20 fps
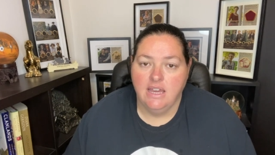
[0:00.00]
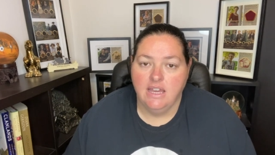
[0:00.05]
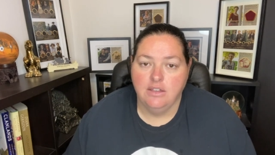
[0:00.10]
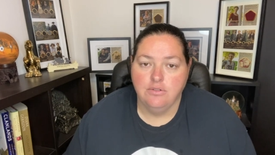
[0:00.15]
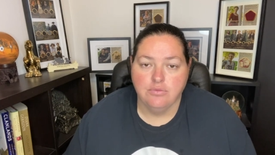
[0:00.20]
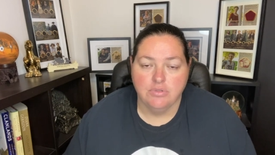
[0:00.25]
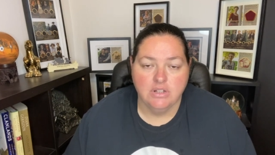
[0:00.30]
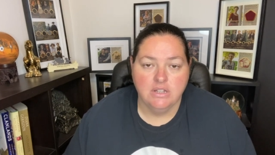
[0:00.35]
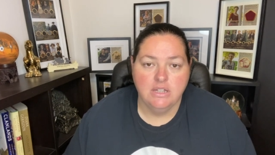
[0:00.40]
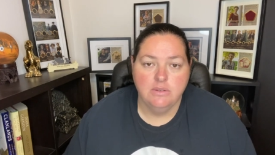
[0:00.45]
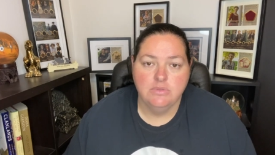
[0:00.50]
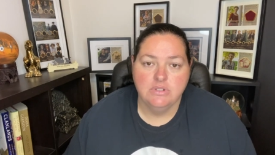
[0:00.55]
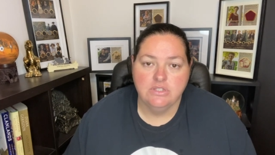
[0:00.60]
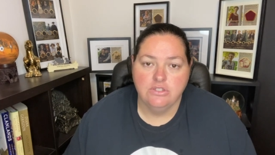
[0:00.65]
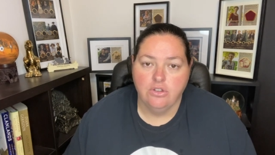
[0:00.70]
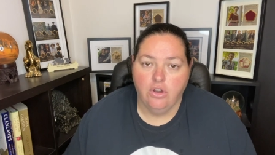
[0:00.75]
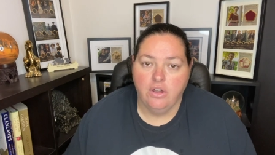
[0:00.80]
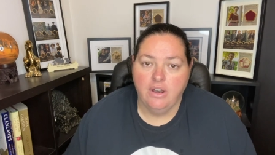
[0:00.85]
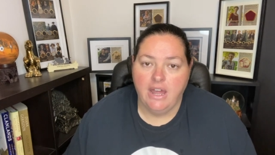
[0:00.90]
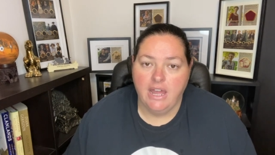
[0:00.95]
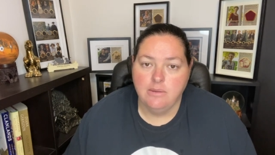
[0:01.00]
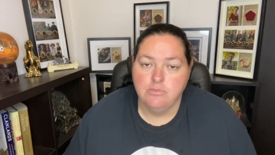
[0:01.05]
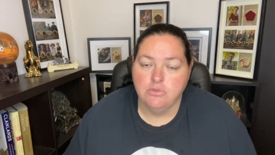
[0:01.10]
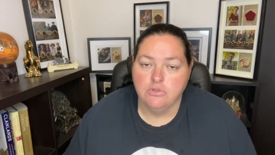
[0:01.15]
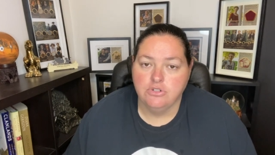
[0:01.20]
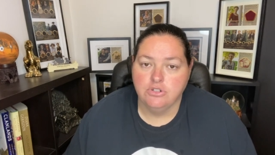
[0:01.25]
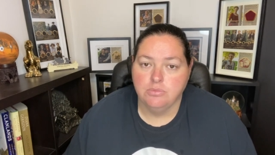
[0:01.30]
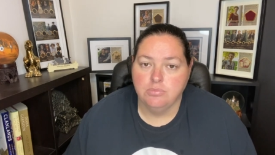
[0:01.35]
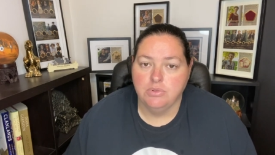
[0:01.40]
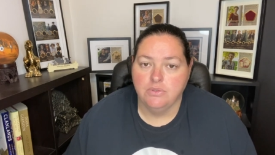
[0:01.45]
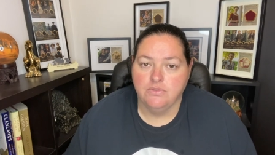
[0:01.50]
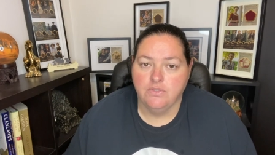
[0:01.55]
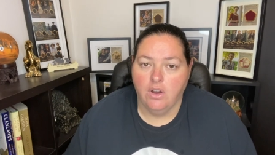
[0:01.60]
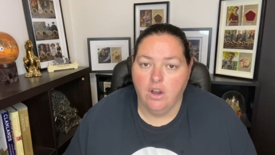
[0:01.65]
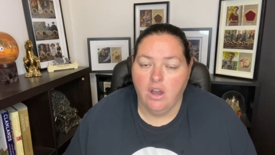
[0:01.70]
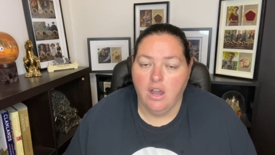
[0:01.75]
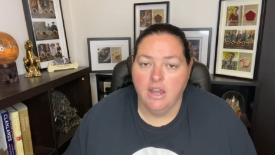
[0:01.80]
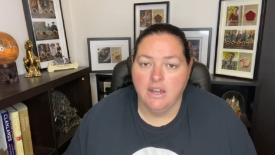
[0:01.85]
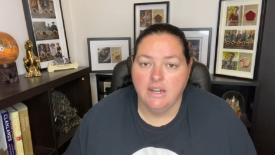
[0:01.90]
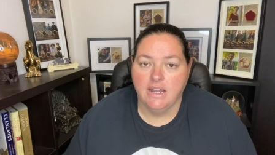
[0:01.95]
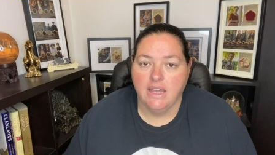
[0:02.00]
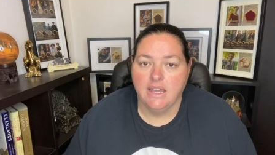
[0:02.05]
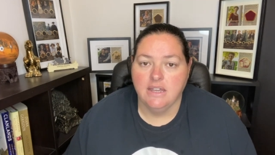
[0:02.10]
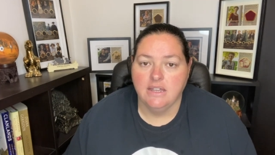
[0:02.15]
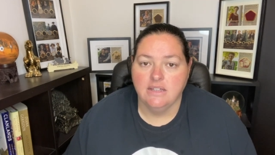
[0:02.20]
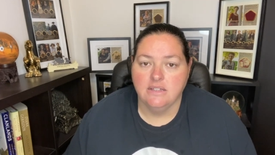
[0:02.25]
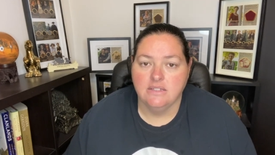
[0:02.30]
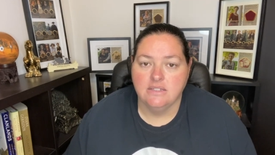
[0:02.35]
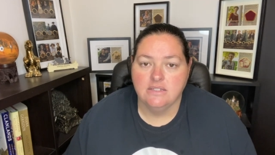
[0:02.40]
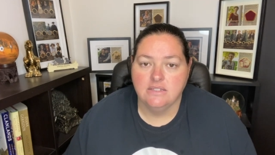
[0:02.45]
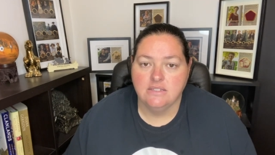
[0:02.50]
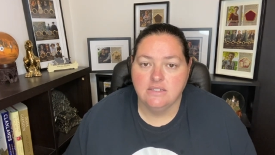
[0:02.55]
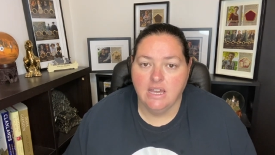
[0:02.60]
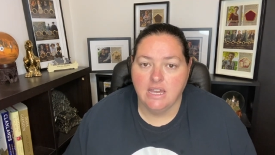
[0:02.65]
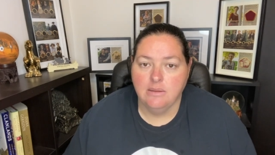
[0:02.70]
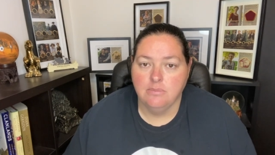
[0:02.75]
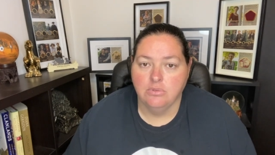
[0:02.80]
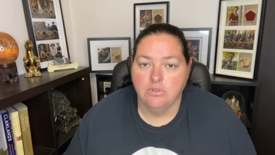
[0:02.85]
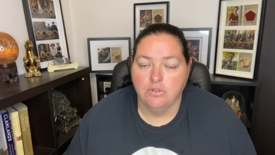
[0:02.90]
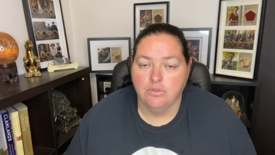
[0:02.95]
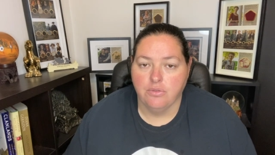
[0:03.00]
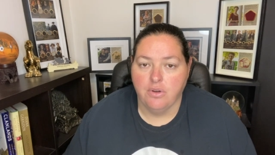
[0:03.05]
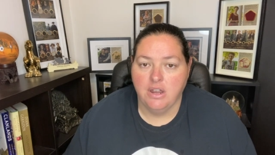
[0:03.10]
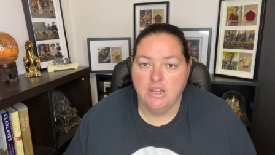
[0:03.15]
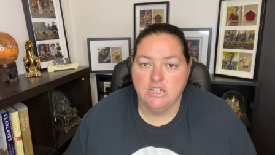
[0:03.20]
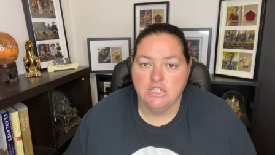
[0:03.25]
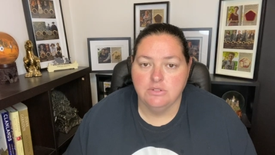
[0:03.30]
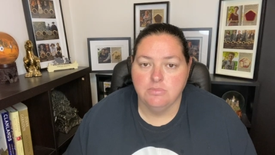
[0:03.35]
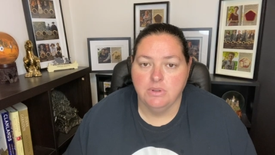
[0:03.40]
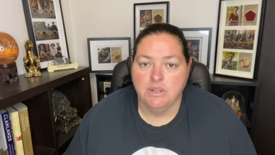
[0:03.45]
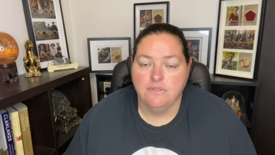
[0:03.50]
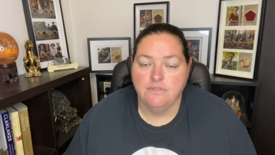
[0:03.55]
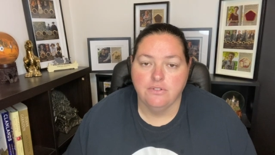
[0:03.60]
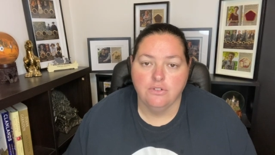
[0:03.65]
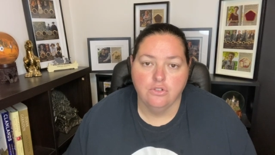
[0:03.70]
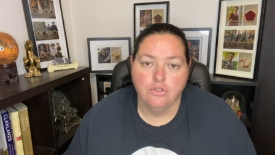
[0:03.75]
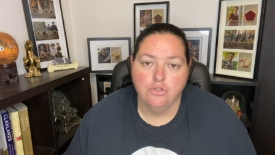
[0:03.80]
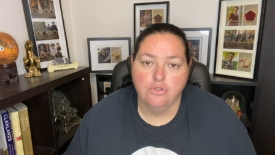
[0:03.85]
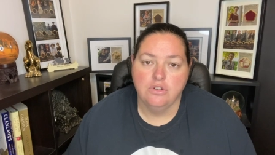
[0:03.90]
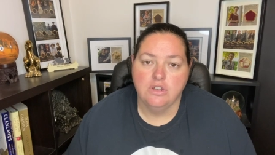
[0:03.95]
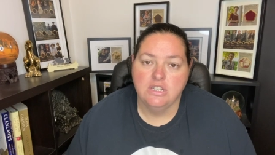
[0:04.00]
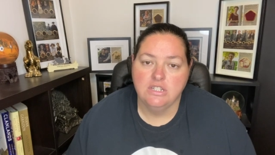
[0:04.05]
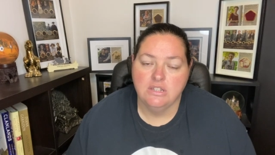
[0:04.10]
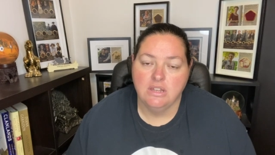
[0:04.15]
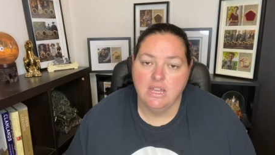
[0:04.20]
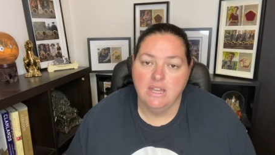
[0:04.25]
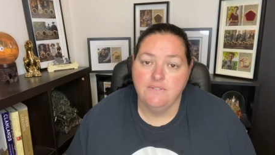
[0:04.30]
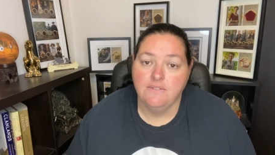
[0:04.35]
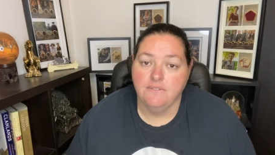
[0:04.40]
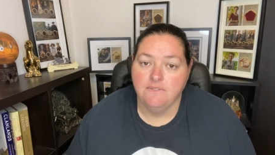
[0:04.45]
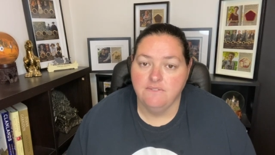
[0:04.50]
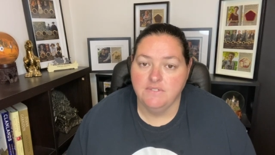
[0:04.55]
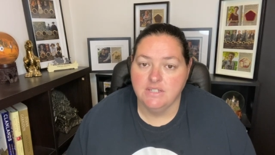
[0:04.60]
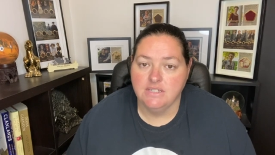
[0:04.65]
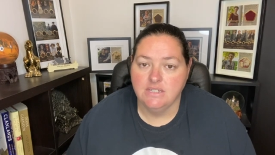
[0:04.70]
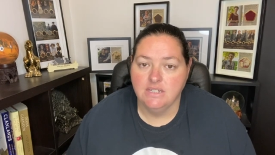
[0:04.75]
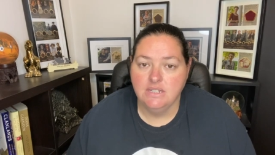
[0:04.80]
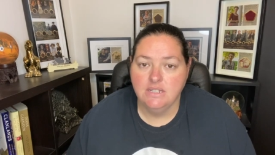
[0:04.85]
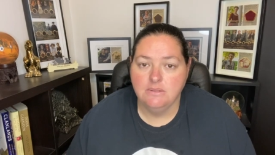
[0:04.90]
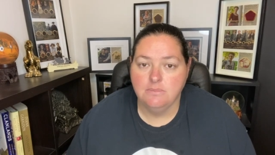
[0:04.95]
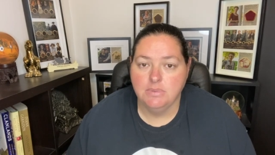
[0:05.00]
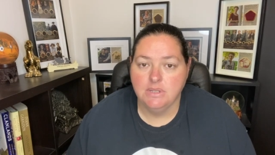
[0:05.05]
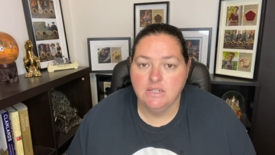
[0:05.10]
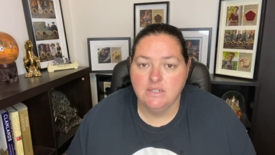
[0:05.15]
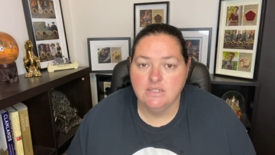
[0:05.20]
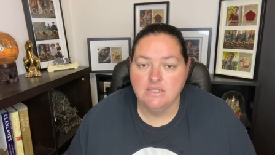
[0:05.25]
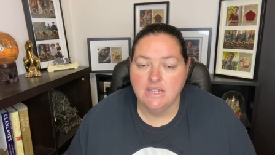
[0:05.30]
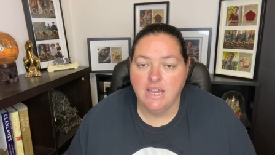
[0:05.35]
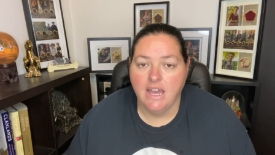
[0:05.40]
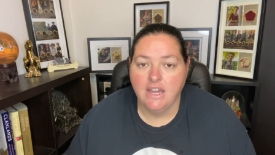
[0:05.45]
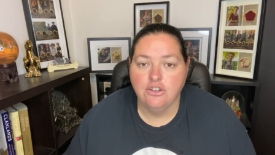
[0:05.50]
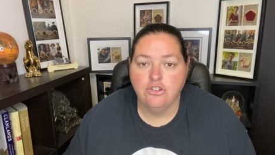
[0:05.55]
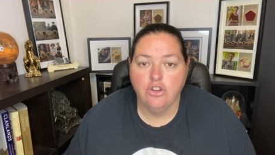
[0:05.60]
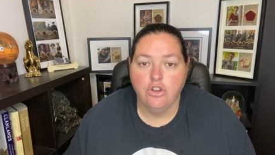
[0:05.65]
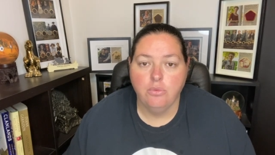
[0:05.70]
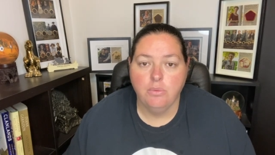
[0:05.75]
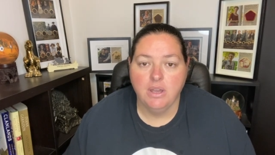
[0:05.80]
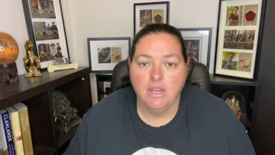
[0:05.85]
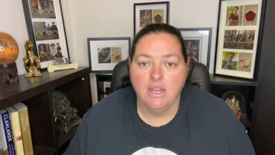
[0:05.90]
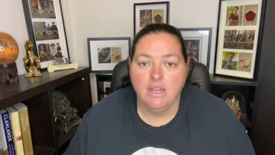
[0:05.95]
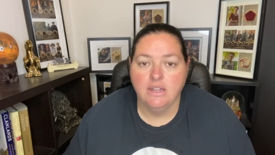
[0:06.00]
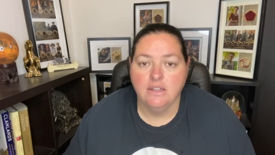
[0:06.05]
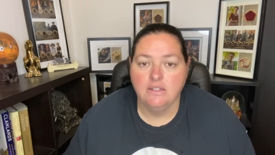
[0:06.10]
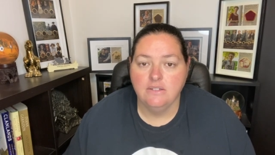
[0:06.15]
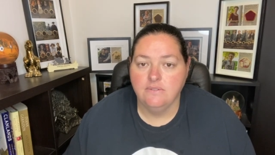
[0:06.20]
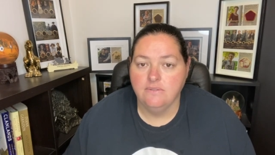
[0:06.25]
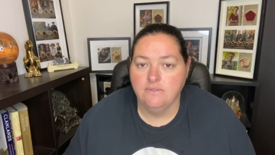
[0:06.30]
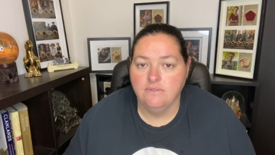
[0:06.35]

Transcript: he really was not able to provide a stable arrangement for Luke to even visit because he had nowhere